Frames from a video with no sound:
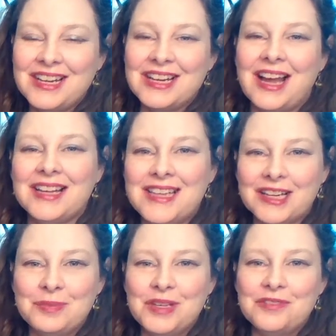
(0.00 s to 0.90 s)

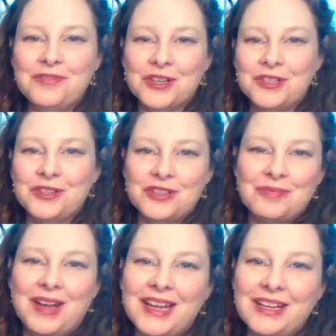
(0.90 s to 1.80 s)
contact me if you're a student of
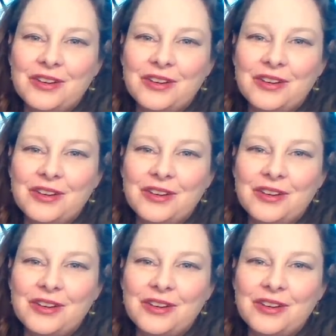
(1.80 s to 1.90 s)
mine,